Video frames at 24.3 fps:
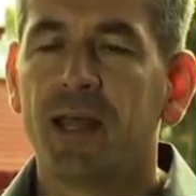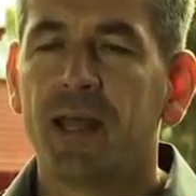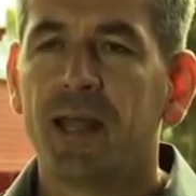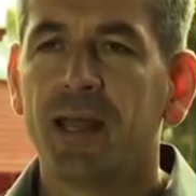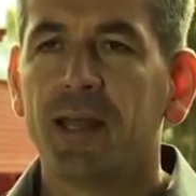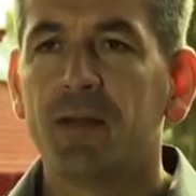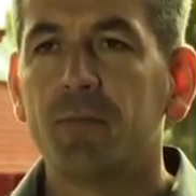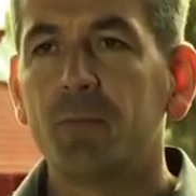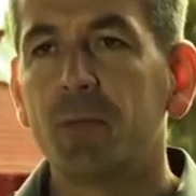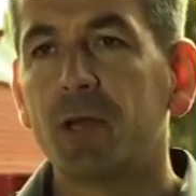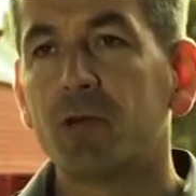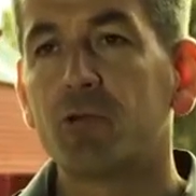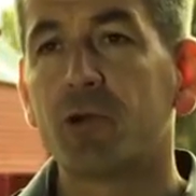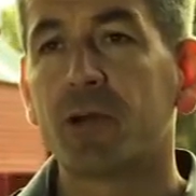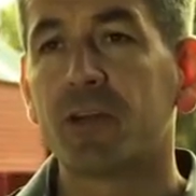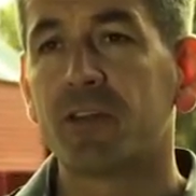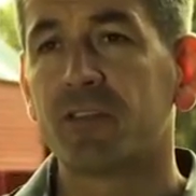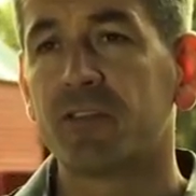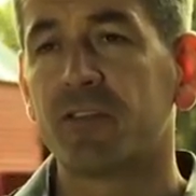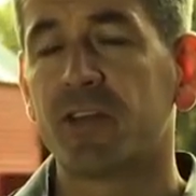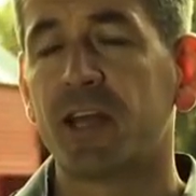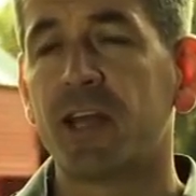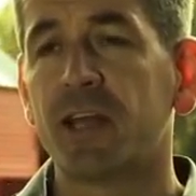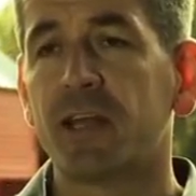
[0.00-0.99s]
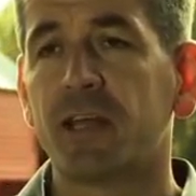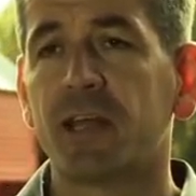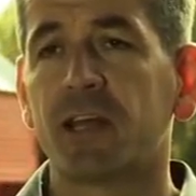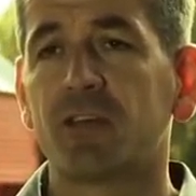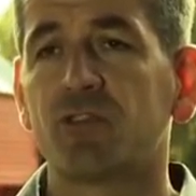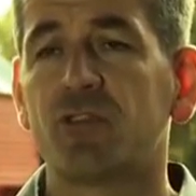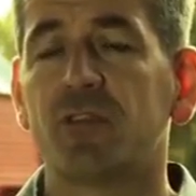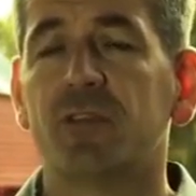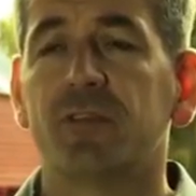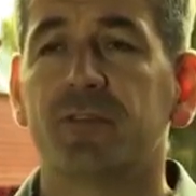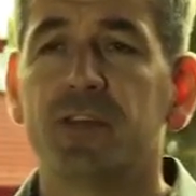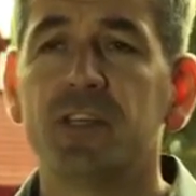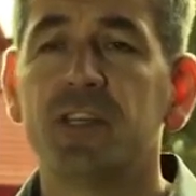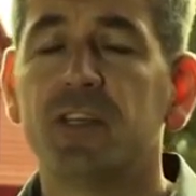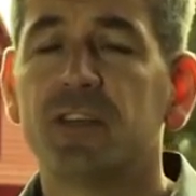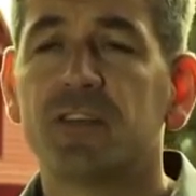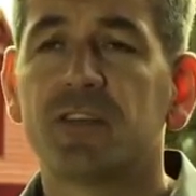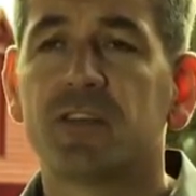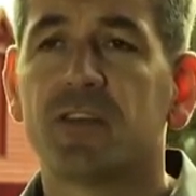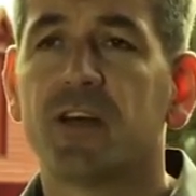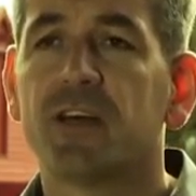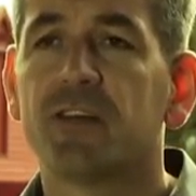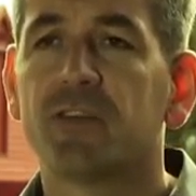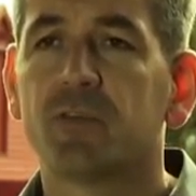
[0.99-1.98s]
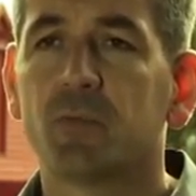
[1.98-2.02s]
and better understanding actually the vineyard
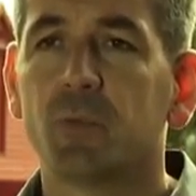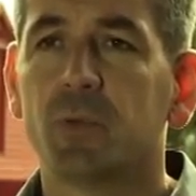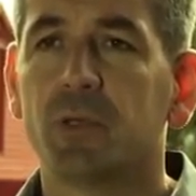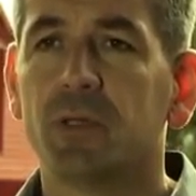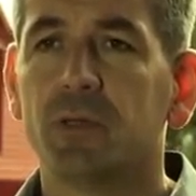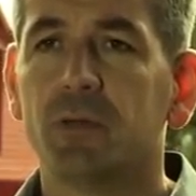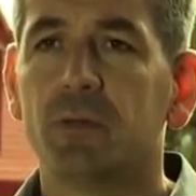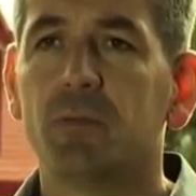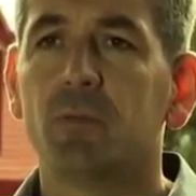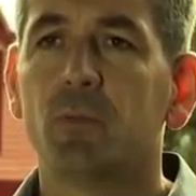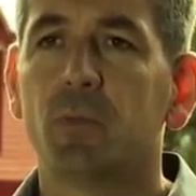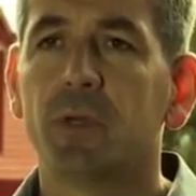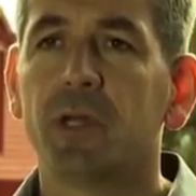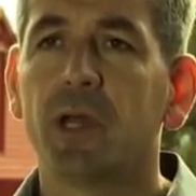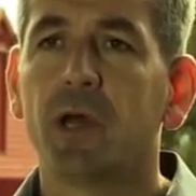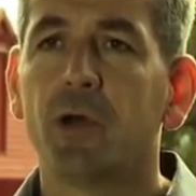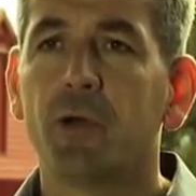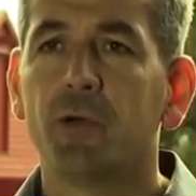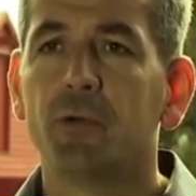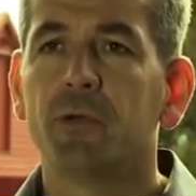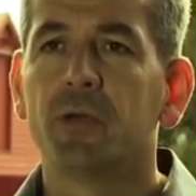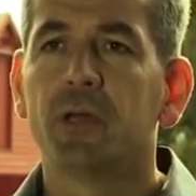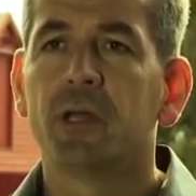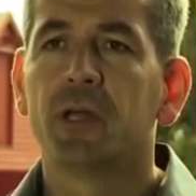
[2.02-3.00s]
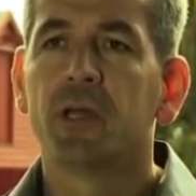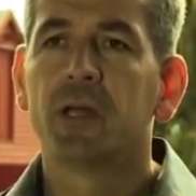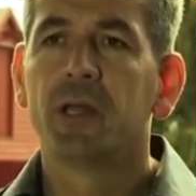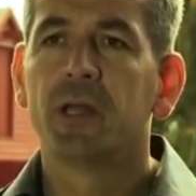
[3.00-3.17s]
sites we, we own.